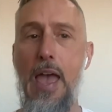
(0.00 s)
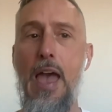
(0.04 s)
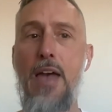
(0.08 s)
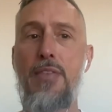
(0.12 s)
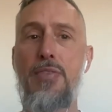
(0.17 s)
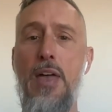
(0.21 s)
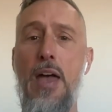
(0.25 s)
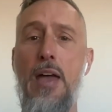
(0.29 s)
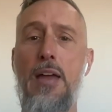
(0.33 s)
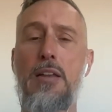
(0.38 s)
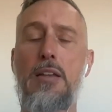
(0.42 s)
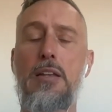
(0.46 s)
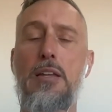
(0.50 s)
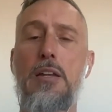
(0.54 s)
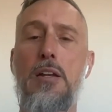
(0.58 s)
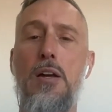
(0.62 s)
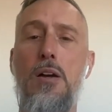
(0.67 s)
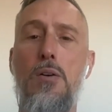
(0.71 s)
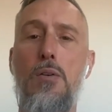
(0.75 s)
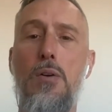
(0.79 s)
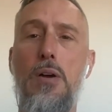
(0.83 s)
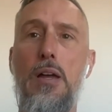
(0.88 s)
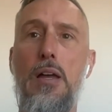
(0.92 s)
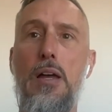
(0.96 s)
And that,
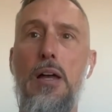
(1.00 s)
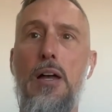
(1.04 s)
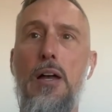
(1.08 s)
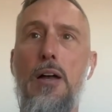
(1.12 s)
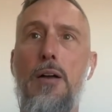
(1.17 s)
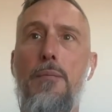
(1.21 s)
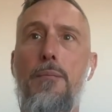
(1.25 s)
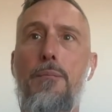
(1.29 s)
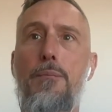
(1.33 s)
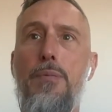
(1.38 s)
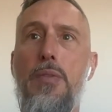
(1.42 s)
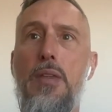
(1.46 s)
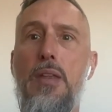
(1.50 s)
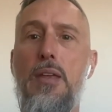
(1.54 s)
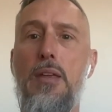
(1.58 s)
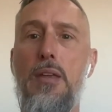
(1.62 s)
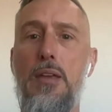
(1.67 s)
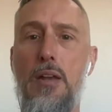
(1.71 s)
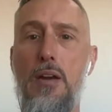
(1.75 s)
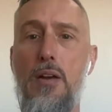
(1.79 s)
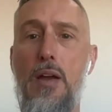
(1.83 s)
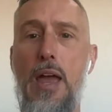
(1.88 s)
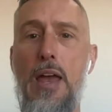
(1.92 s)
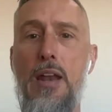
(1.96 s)
ah. um,
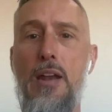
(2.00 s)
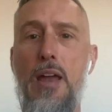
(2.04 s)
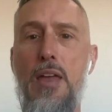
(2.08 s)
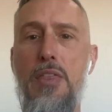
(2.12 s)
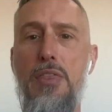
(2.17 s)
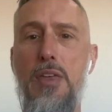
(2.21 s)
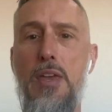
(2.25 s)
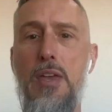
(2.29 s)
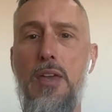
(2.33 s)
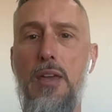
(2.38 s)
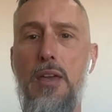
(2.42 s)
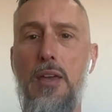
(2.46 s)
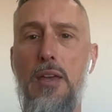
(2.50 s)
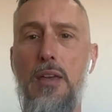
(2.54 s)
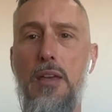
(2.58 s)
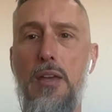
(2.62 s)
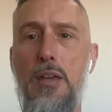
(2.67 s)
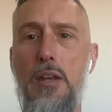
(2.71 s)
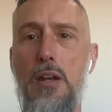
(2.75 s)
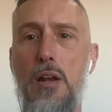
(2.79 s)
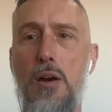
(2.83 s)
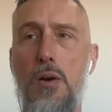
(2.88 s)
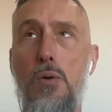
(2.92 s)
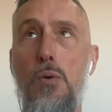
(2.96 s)
you know, and I think
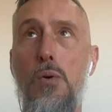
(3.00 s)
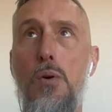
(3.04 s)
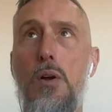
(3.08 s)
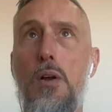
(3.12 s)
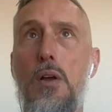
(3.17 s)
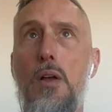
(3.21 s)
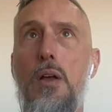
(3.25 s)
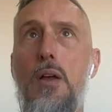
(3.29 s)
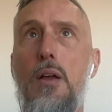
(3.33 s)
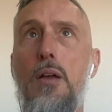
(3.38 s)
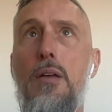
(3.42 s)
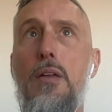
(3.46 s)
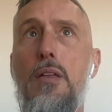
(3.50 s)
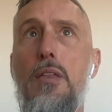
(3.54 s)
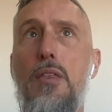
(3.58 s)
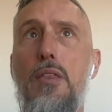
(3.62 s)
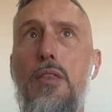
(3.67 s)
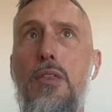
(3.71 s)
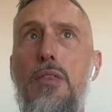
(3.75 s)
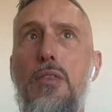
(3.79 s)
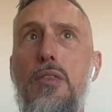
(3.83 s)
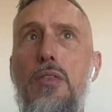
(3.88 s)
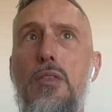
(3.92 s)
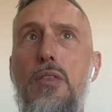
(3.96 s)
you know
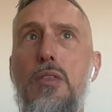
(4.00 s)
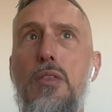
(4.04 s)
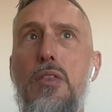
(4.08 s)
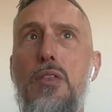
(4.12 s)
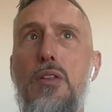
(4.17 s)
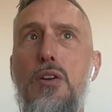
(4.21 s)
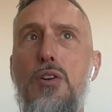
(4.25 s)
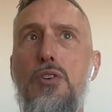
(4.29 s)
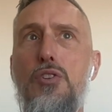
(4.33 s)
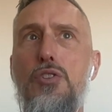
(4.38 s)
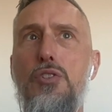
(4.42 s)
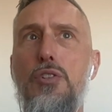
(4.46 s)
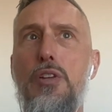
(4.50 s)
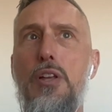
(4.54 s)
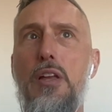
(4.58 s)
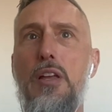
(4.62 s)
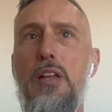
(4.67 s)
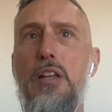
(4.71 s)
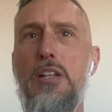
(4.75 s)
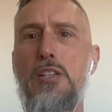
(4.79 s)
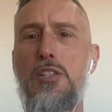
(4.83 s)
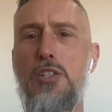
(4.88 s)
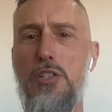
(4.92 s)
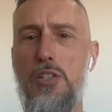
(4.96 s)

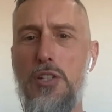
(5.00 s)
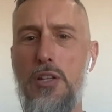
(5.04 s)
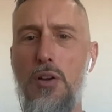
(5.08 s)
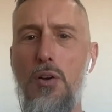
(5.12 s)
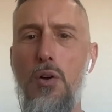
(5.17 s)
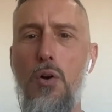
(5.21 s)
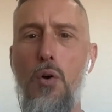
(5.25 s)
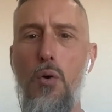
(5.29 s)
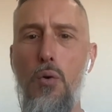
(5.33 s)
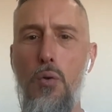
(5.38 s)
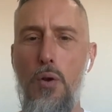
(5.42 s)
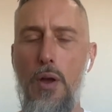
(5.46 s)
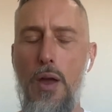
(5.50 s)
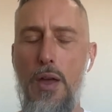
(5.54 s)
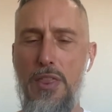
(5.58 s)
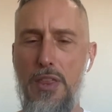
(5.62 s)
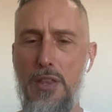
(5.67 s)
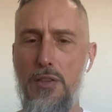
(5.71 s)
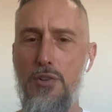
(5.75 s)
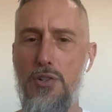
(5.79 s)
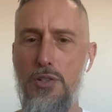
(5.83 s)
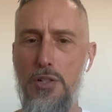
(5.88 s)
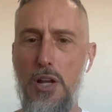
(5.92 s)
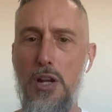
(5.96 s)
there's it's still i
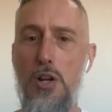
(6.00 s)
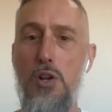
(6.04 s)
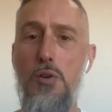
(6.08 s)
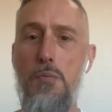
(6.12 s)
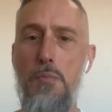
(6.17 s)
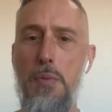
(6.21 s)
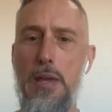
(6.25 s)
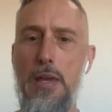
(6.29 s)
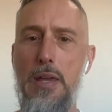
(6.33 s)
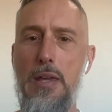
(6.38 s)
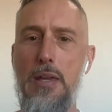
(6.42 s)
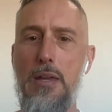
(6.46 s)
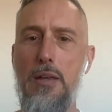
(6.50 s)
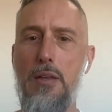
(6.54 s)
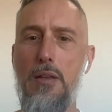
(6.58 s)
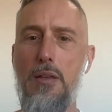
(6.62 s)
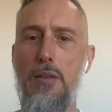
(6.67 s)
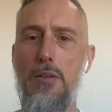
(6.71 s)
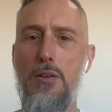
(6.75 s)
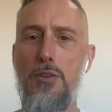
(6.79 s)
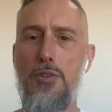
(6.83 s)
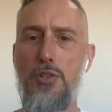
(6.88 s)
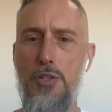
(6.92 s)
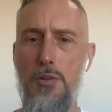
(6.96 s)
think there's going to be
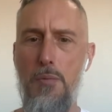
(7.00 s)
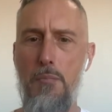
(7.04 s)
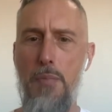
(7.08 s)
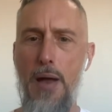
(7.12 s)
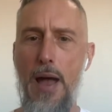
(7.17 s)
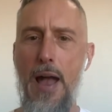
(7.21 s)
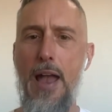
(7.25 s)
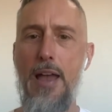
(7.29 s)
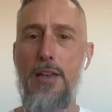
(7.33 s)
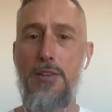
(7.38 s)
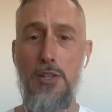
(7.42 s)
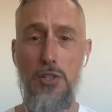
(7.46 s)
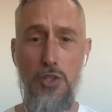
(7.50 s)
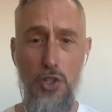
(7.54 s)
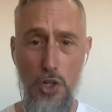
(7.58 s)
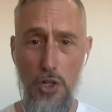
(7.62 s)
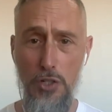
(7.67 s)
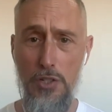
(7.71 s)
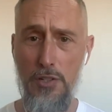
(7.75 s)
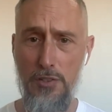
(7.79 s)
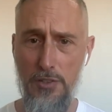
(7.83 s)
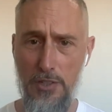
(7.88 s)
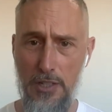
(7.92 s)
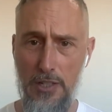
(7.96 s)
there's some bias it's
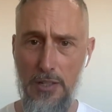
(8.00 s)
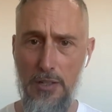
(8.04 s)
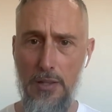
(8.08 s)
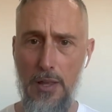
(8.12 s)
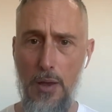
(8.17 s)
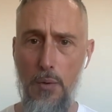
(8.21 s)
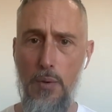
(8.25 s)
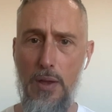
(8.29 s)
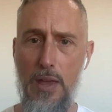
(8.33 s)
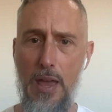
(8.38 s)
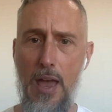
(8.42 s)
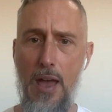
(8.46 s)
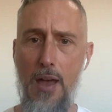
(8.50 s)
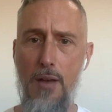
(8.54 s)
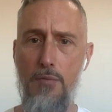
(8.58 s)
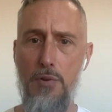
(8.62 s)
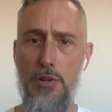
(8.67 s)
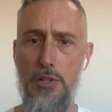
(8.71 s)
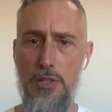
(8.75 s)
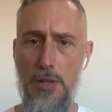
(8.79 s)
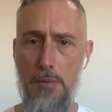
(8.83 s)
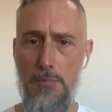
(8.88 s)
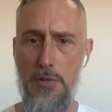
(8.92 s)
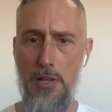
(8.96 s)
good to see that we have
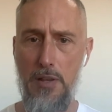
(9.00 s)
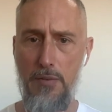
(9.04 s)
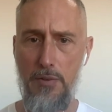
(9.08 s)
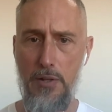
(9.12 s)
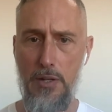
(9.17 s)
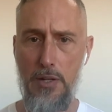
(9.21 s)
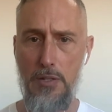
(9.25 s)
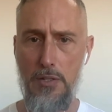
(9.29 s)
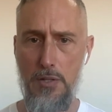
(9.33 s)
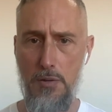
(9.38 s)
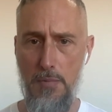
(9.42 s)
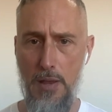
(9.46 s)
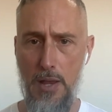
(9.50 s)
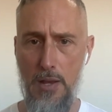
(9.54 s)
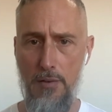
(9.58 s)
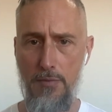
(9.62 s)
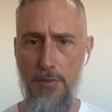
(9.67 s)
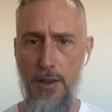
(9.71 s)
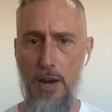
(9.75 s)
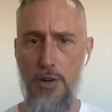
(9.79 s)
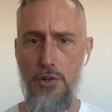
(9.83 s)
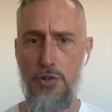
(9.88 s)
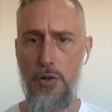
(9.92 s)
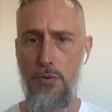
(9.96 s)
receptivity to
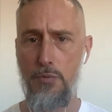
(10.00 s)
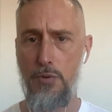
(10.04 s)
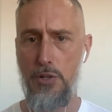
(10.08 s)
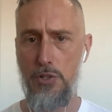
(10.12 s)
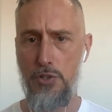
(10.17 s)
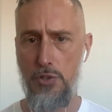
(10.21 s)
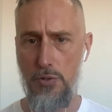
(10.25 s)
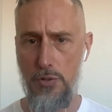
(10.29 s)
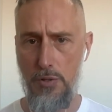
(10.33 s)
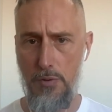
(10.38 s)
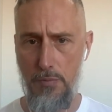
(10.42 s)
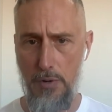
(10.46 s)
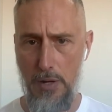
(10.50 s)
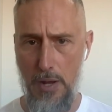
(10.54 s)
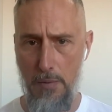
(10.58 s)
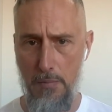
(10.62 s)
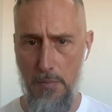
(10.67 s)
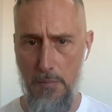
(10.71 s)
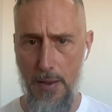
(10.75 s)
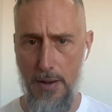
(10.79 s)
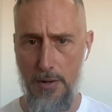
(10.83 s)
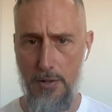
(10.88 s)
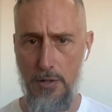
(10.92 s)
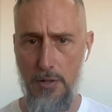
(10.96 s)
manufacturing re-
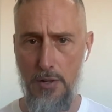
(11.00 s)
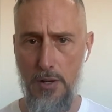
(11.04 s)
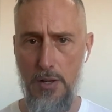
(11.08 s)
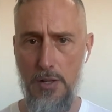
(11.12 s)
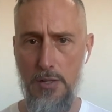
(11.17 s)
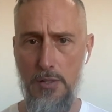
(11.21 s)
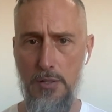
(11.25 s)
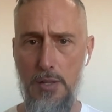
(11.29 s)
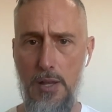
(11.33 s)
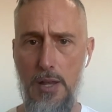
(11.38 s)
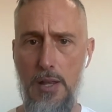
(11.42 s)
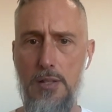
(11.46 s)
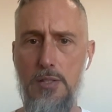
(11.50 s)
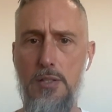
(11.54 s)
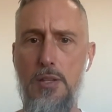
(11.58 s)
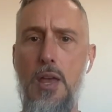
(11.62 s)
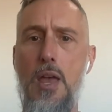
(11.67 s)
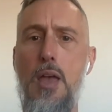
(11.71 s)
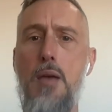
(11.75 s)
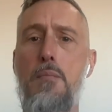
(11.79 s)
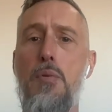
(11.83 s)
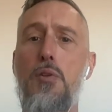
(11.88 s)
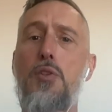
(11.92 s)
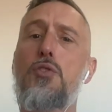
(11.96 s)
coming back to the united states
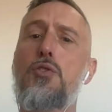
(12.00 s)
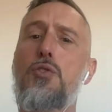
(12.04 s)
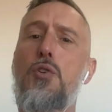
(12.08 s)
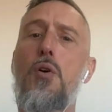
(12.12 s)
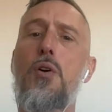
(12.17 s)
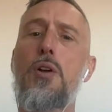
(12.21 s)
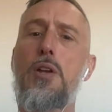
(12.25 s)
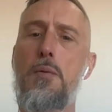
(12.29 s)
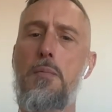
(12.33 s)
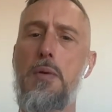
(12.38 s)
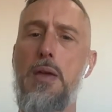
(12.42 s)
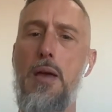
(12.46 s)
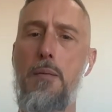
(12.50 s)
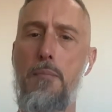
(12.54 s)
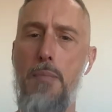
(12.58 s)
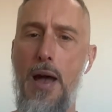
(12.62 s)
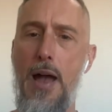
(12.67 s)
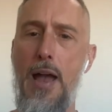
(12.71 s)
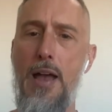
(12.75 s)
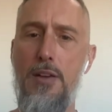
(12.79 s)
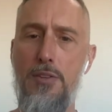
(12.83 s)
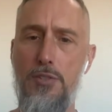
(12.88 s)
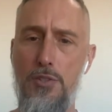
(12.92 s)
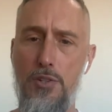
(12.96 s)
but there's going to be a
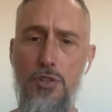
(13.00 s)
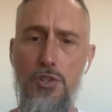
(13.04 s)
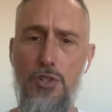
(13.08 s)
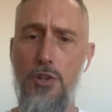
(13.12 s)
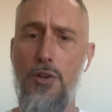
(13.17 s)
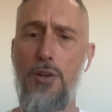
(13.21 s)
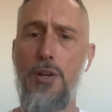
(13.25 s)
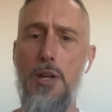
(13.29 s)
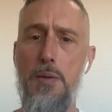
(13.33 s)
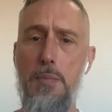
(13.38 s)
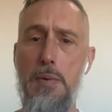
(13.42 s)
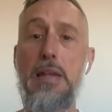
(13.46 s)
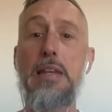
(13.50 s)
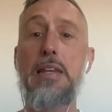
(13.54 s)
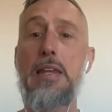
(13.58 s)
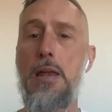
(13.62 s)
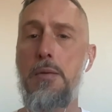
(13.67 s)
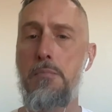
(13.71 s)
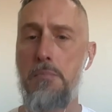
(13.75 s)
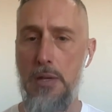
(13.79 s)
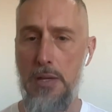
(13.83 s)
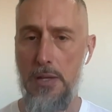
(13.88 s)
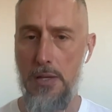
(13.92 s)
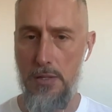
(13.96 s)
bias there's still going to be
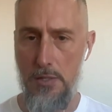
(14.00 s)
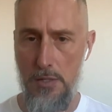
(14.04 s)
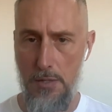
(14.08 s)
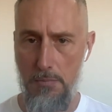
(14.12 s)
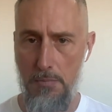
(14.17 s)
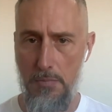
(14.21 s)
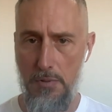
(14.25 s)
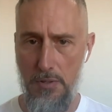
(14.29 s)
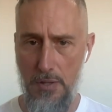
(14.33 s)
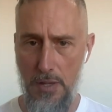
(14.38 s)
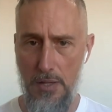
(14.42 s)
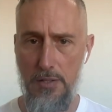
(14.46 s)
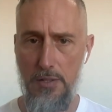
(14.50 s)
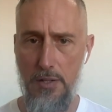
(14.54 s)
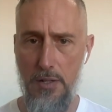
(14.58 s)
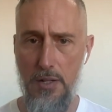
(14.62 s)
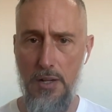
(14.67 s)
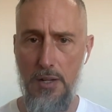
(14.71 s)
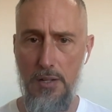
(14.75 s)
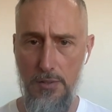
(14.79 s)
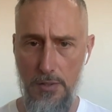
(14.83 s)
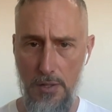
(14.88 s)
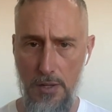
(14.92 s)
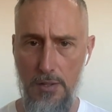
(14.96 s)
nimbyism that's going
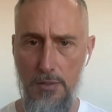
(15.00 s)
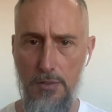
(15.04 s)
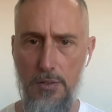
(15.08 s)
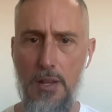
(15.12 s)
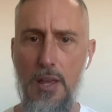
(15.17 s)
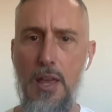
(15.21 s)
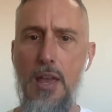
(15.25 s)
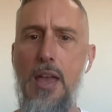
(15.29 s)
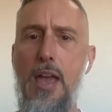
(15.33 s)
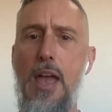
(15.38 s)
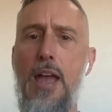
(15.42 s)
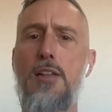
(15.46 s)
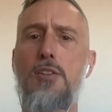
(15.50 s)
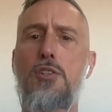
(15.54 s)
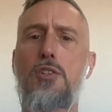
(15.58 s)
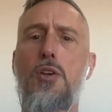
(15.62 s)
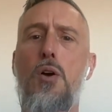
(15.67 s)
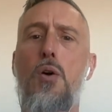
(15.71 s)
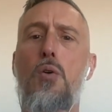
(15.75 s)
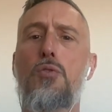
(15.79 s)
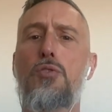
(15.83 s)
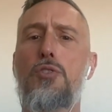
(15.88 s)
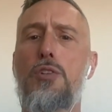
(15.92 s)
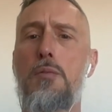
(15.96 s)
to exist and
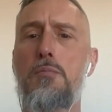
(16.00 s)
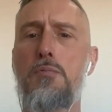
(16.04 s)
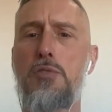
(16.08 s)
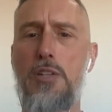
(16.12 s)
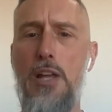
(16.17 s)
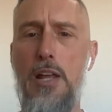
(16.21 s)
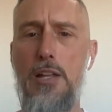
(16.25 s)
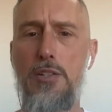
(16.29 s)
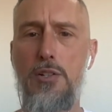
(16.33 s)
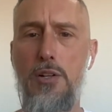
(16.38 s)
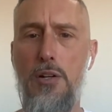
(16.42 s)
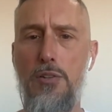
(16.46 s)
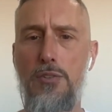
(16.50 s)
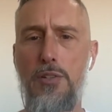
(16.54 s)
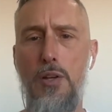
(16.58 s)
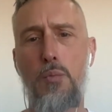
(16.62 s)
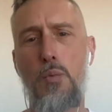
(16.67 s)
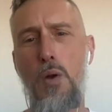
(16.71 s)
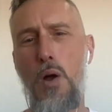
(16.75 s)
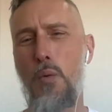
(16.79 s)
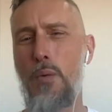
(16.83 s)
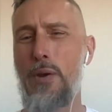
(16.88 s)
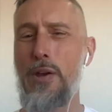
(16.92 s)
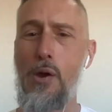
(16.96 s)
so some states are going to say
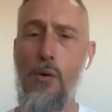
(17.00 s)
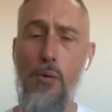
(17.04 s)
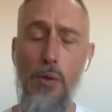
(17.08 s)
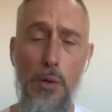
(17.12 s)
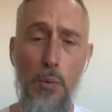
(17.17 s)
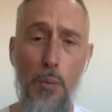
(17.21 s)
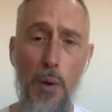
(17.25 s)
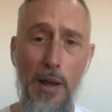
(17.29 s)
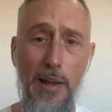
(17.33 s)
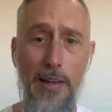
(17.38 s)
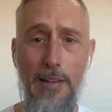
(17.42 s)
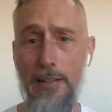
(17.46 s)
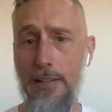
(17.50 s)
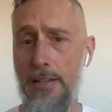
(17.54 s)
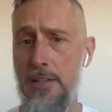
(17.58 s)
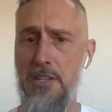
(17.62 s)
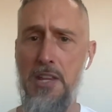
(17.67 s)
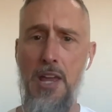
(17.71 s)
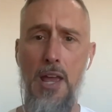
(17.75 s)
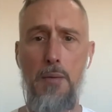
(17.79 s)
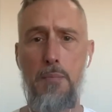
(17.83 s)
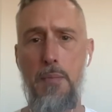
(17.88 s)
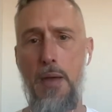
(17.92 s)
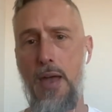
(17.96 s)
well we only want clean
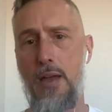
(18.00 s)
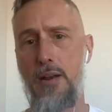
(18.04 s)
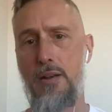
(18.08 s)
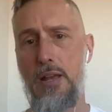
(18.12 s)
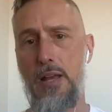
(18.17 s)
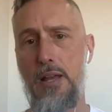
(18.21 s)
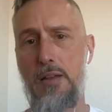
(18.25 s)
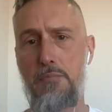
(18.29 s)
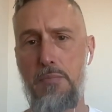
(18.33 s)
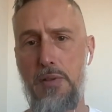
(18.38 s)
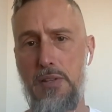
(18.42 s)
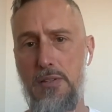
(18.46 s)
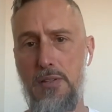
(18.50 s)
tech bad, uh,